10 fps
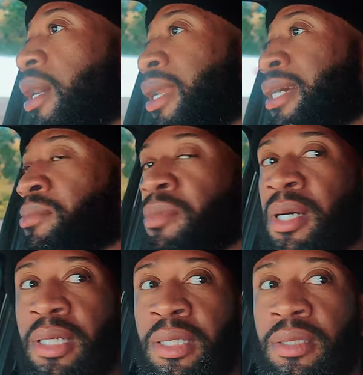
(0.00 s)
And that's
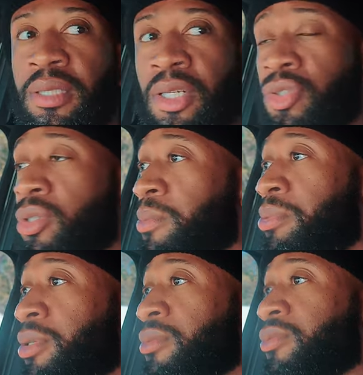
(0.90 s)
money that you
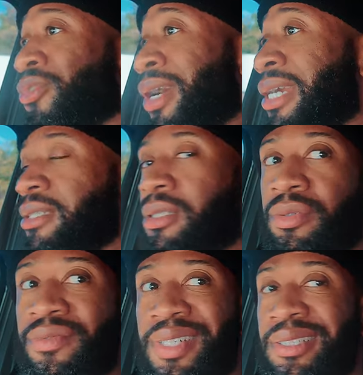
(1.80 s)
could put right
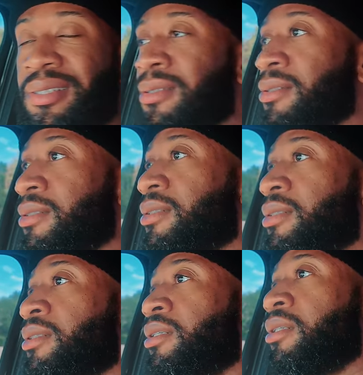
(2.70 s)
into investing.
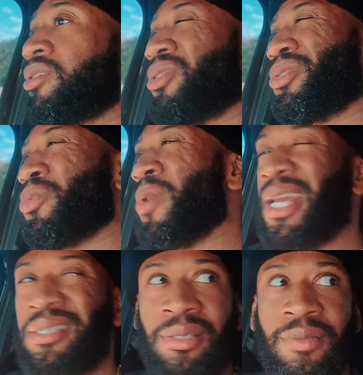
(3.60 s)
So it's
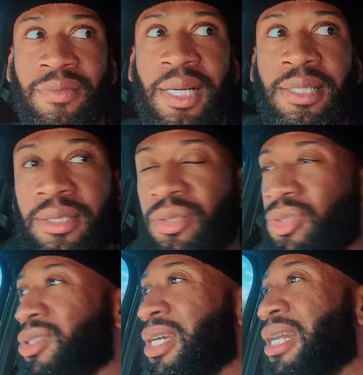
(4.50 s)
ways to invest.
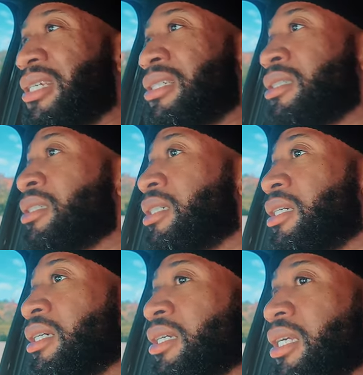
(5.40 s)
You just got to
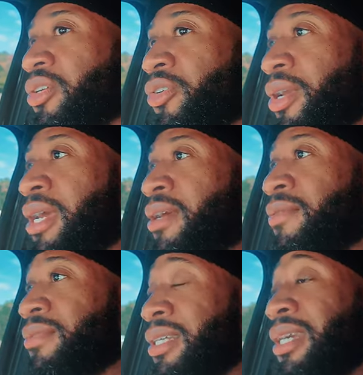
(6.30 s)
get
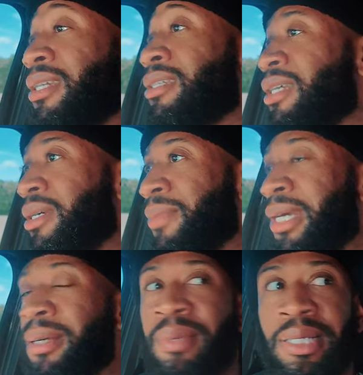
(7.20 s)
creative. The internet,
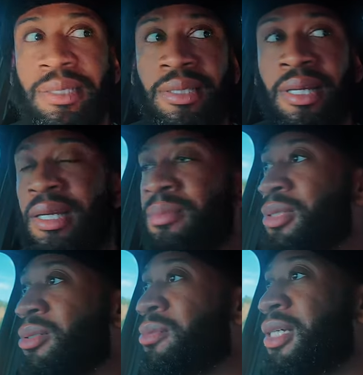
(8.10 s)
man, makes the game
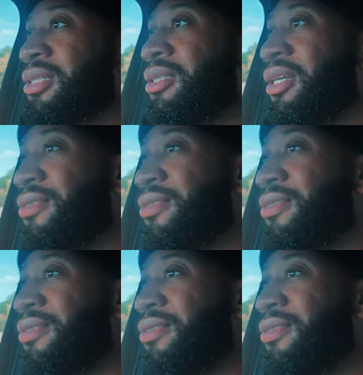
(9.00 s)
so much